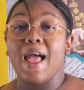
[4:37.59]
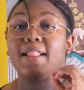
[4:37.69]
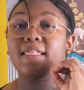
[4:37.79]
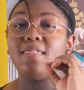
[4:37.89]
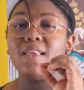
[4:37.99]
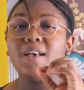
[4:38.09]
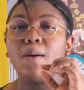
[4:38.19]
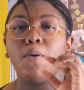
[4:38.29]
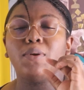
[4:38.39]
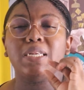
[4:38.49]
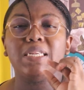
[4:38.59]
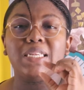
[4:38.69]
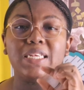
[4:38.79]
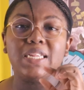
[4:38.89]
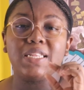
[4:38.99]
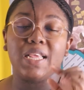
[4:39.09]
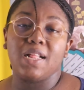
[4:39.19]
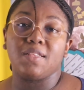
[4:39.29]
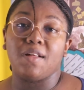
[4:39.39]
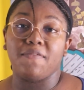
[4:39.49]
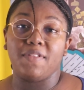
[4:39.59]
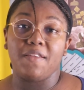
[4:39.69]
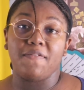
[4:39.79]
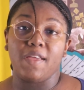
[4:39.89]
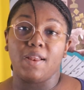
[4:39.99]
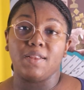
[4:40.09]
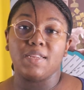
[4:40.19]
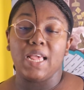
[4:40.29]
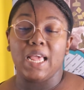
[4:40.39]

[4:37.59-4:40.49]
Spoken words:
and think about the details of the event.